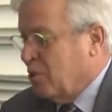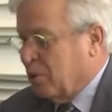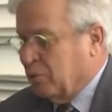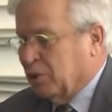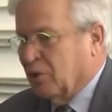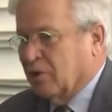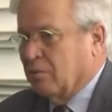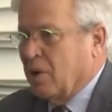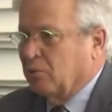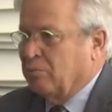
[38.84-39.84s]
when we talk
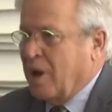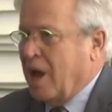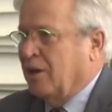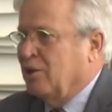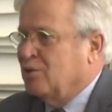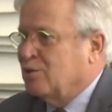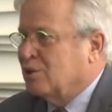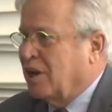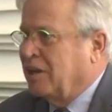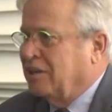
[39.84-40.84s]
about
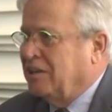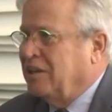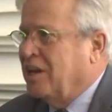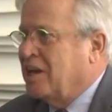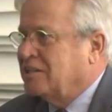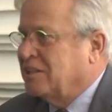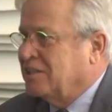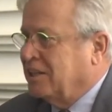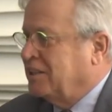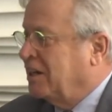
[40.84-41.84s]
values, ideas,
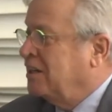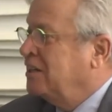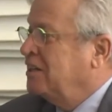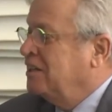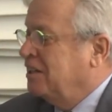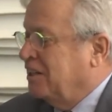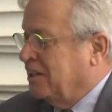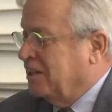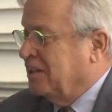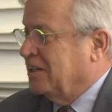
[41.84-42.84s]
etc.,
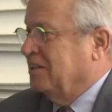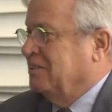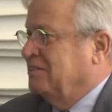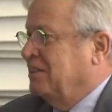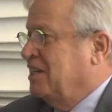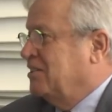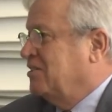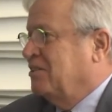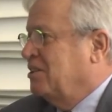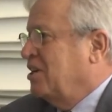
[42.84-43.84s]

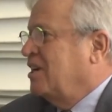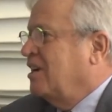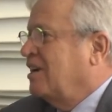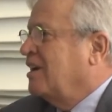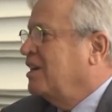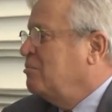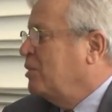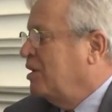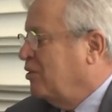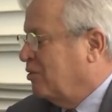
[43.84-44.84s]
there's a general
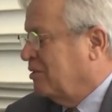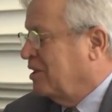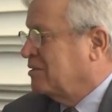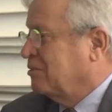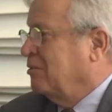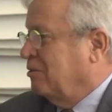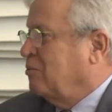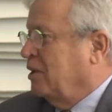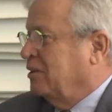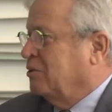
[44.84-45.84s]
agreement, or there's
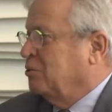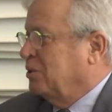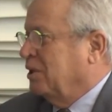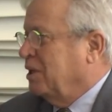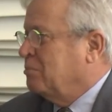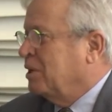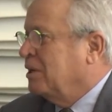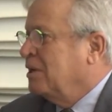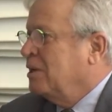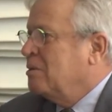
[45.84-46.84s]
quite a good
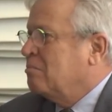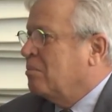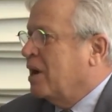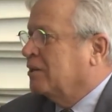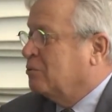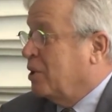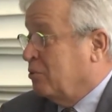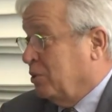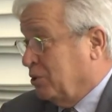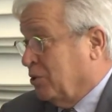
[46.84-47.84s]
agreement. But
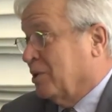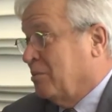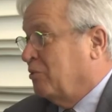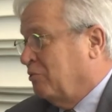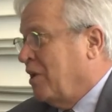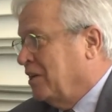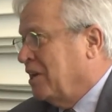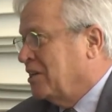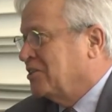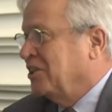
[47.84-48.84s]
when we talk about
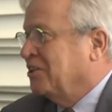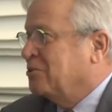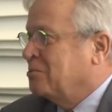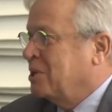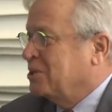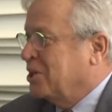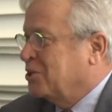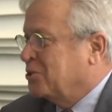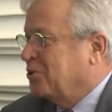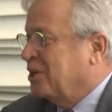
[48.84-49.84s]
financing
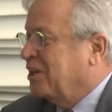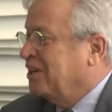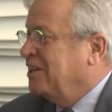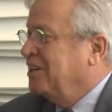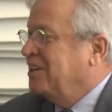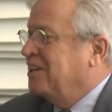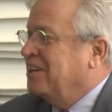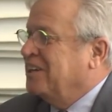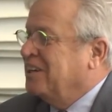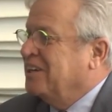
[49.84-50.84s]
urbanization, then
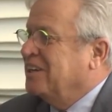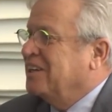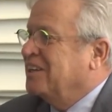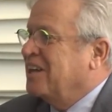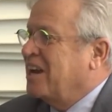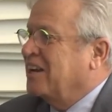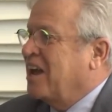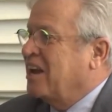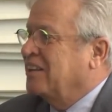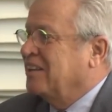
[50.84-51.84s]

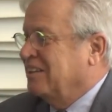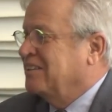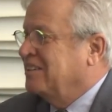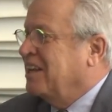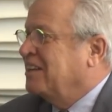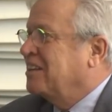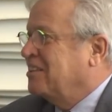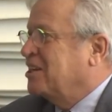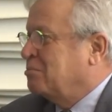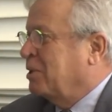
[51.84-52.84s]
and then the
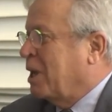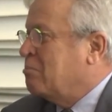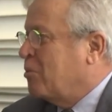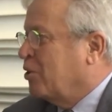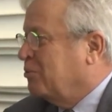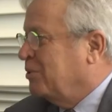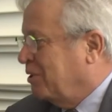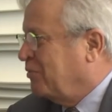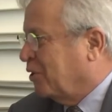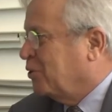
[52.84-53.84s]
things became more
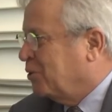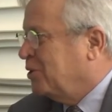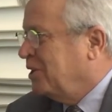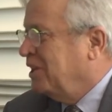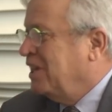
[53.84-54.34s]
difficult.